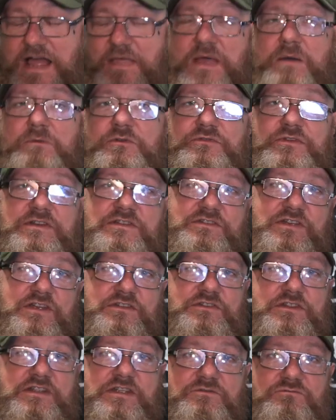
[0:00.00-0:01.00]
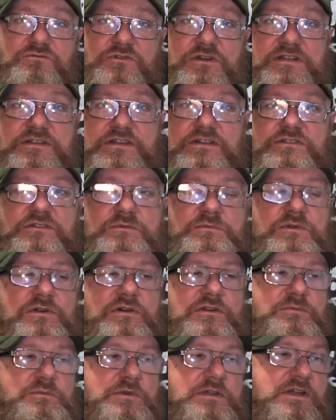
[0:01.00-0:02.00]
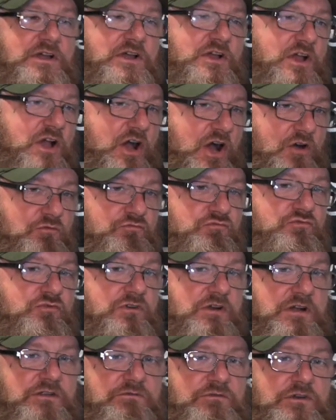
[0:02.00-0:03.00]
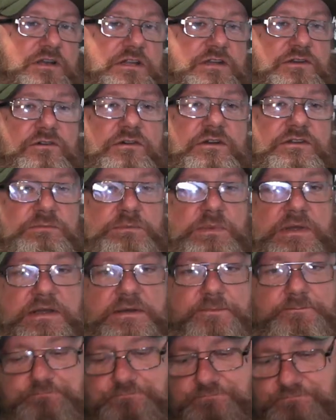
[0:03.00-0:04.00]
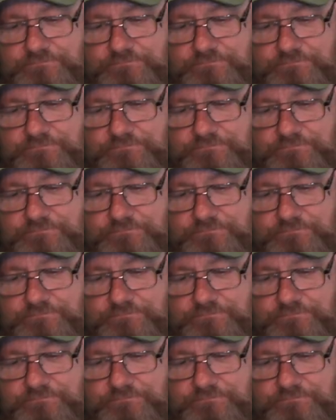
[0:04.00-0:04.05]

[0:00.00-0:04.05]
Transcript: and that was fantastic. It really did surprise me. A really, really nice beer.